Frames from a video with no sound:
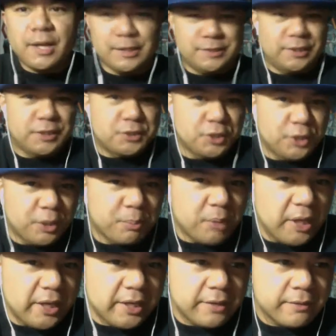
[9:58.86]
Essentially, you're
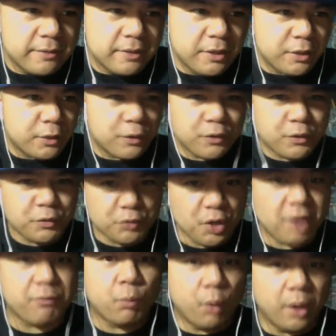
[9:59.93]
playing, you know, if
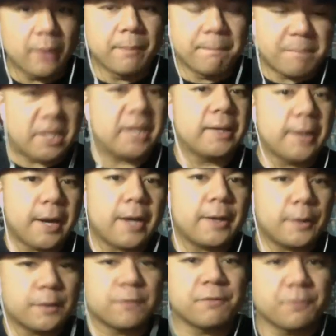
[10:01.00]
you have one big
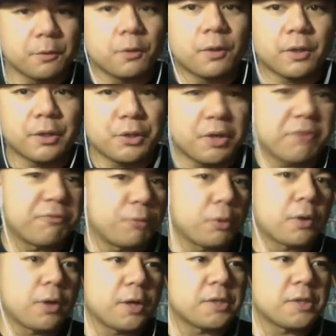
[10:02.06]
guy on the floor, you have 4 guards